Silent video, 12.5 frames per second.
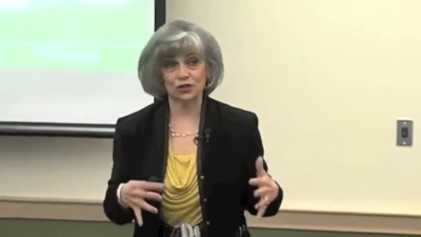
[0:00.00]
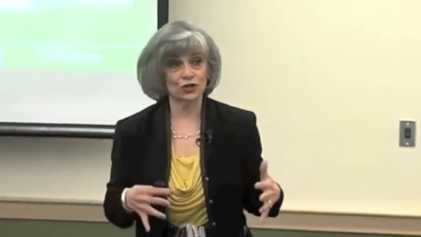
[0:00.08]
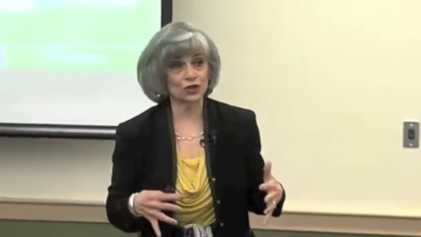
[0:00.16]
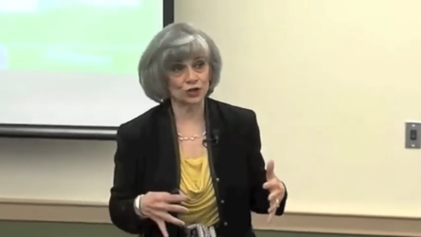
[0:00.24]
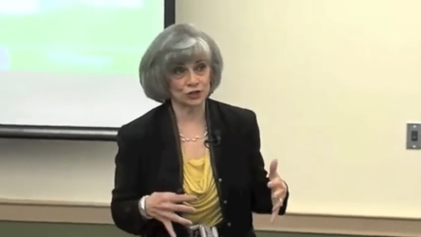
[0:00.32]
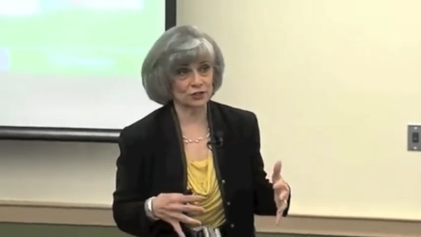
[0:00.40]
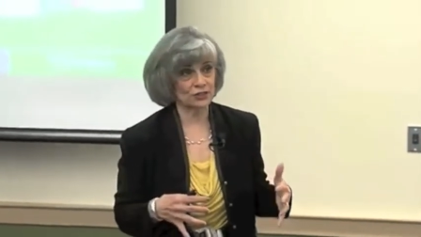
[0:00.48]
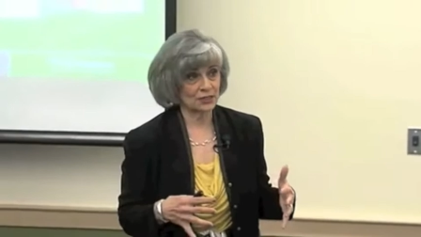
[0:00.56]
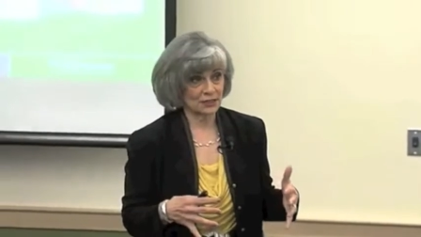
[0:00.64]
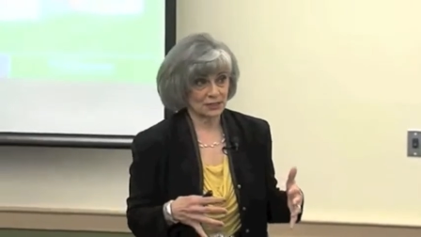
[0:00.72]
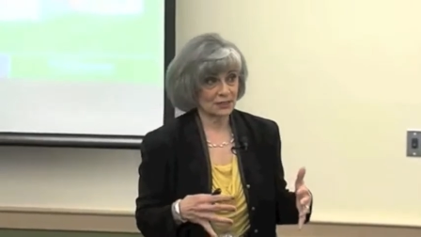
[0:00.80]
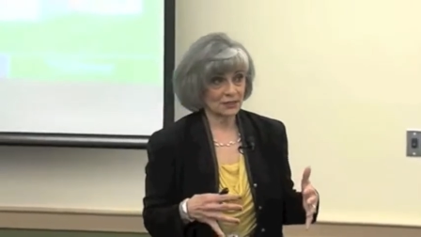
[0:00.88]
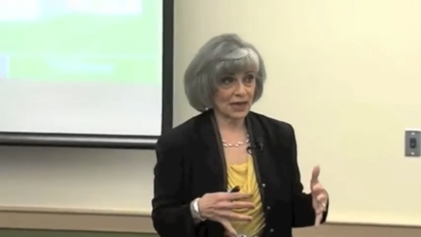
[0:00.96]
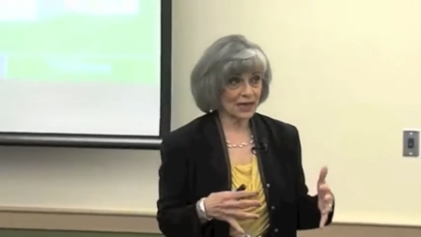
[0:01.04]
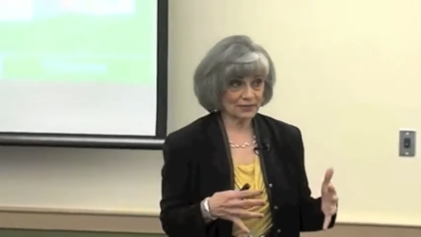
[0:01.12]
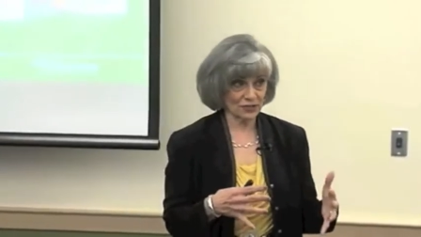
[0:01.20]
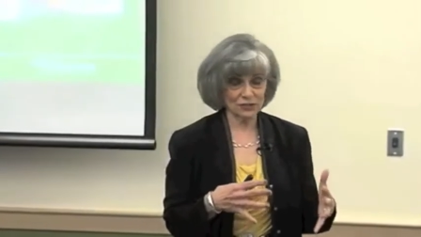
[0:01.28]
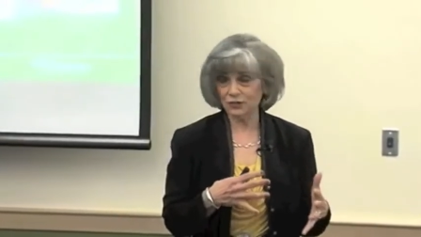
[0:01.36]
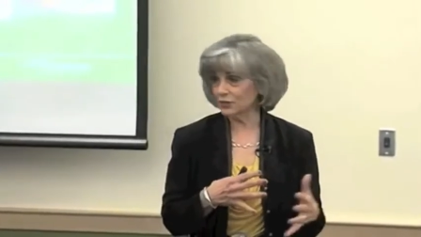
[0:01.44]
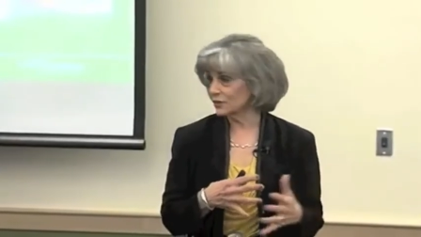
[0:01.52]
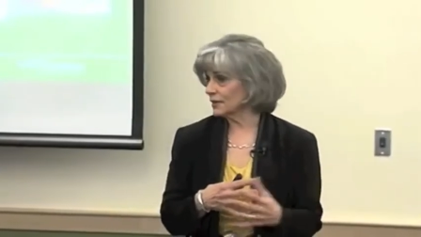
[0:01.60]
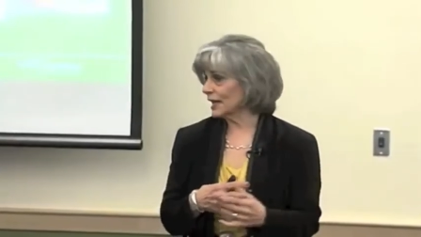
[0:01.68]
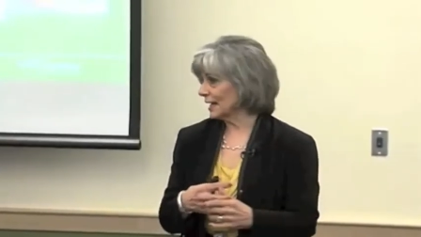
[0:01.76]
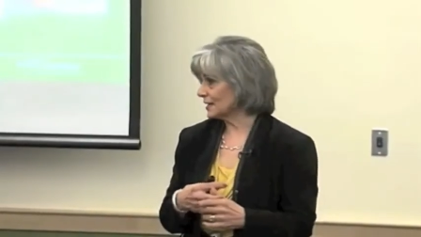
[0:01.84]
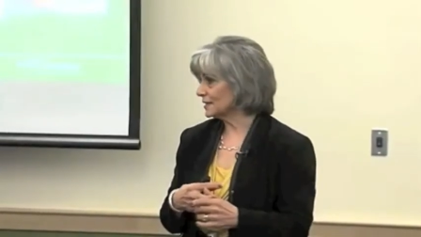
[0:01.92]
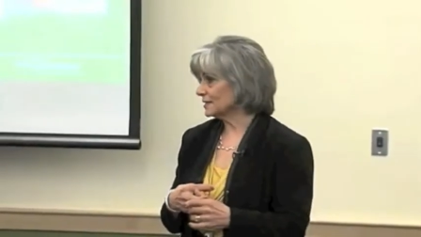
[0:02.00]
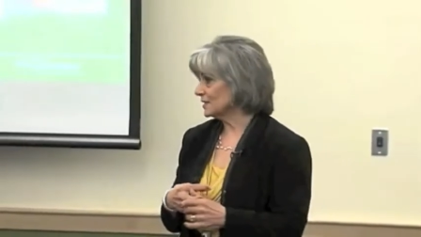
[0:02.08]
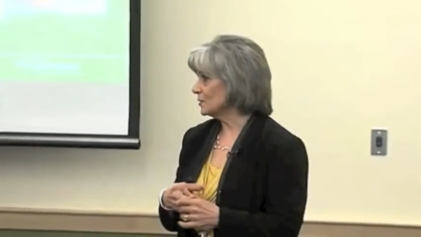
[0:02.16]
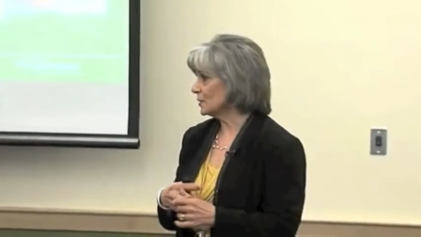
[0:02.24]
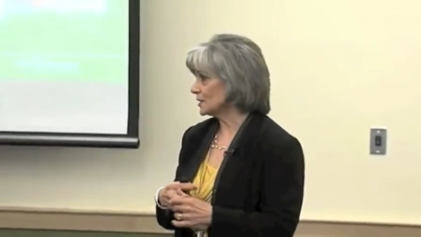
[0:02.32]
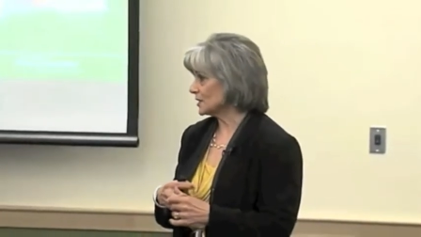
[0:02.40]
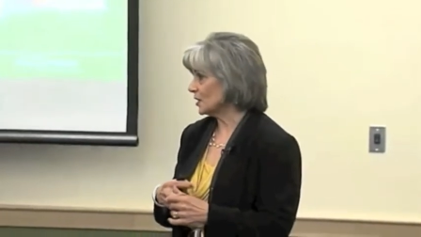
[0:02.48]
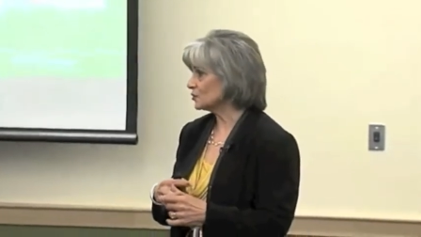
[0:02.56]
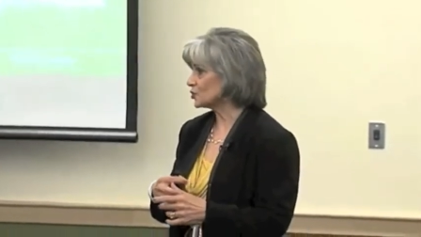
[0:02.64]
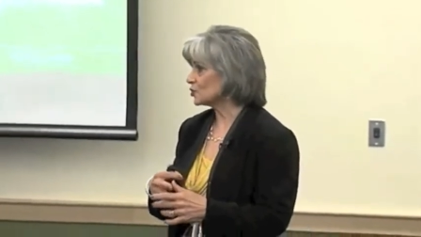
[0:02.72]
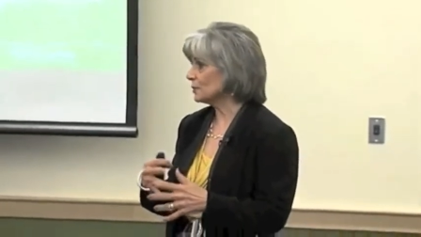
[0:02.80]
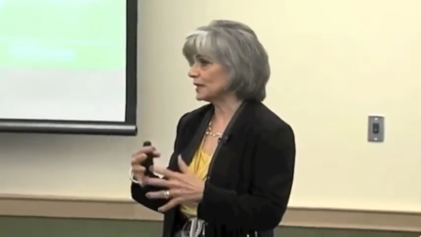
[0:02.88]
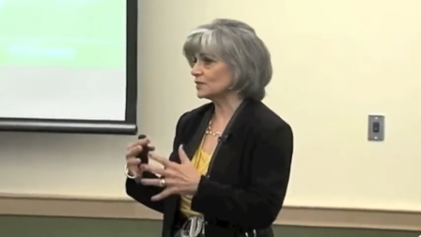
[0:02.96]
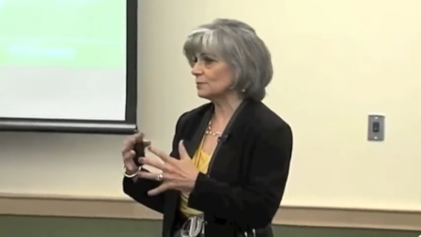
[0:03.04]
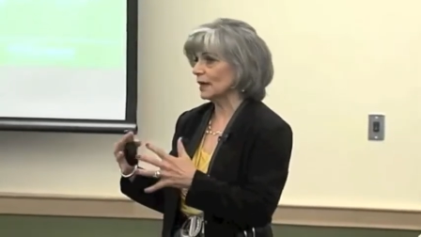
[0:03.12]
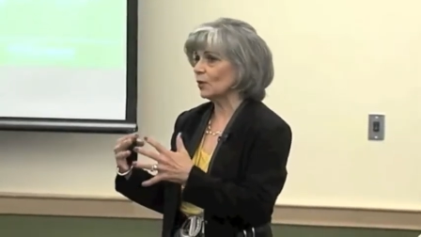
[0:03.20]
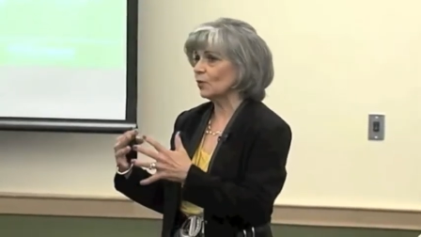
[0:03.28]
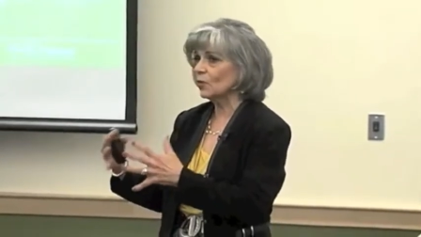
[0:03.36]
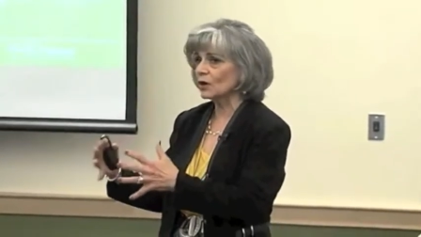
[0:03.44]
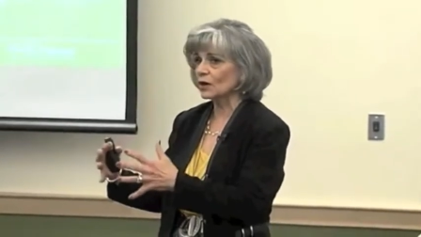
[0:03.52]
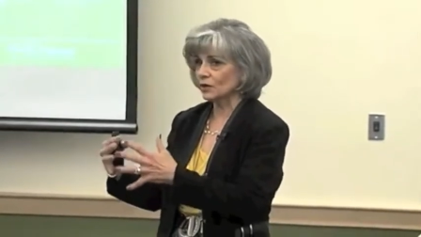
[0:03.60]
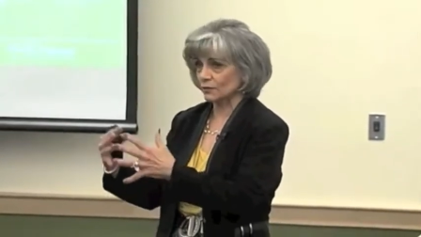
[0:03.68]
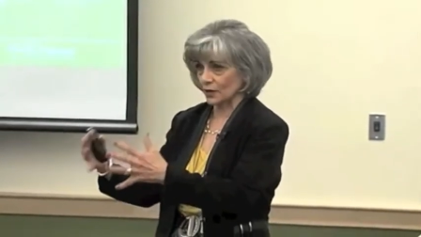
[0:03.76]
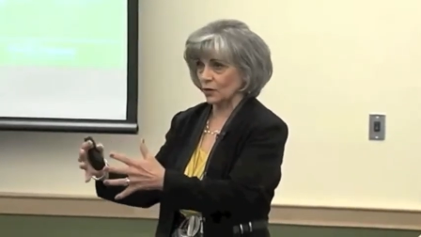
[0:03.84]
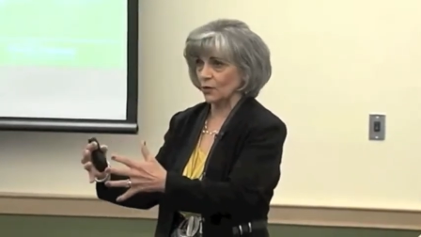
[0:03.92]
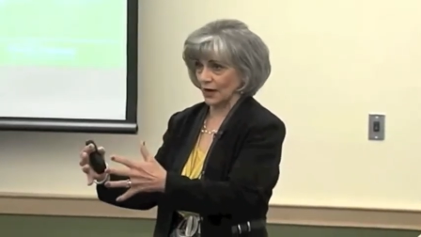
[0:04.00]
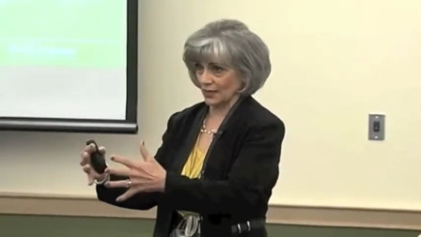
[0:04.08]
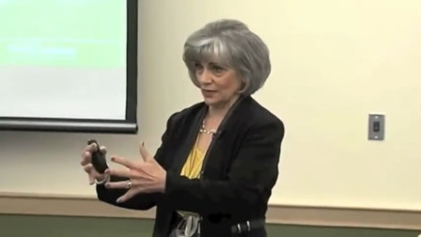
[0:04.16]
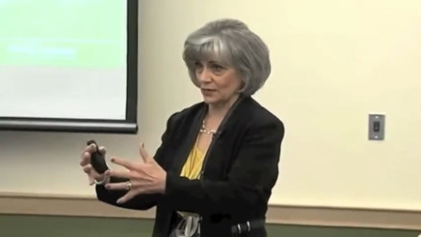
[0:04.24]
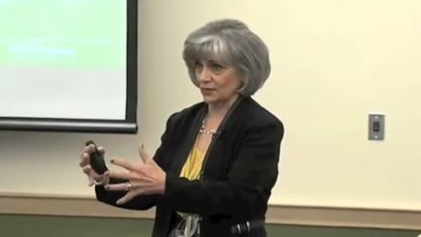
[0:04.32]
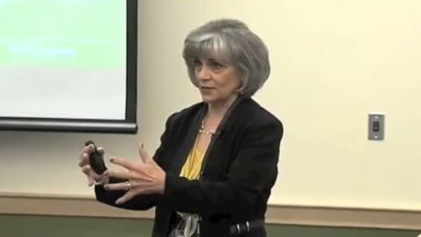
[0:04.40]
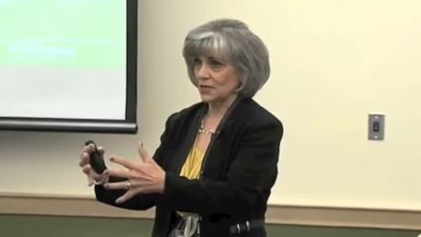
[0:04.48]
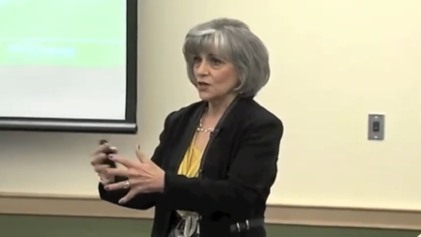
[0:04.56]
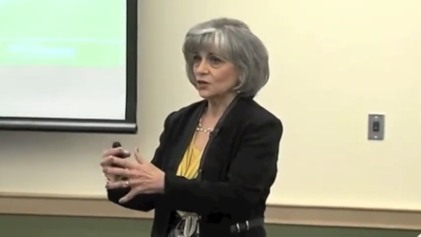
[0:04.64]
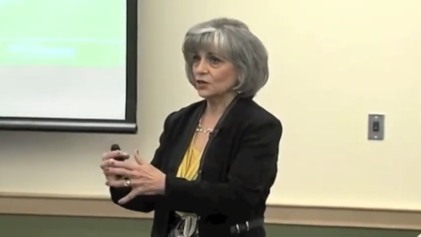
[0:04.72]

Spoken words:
learn how to deal with cultures, because my work requires,